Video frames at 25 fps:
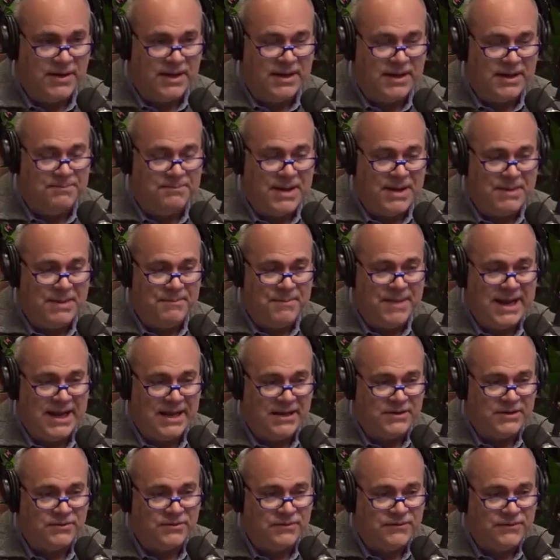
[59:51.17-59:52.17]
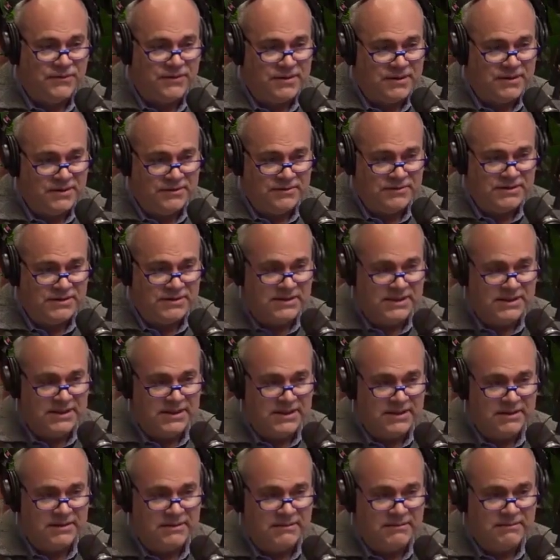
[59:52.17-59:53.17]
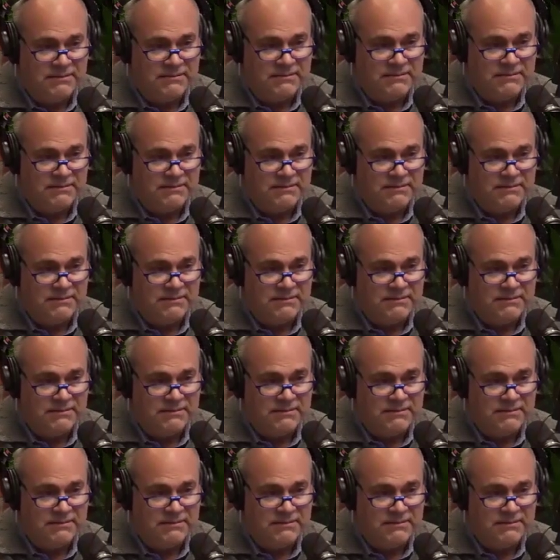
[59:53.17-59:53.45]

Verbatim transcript: a, a manual for the new CEO.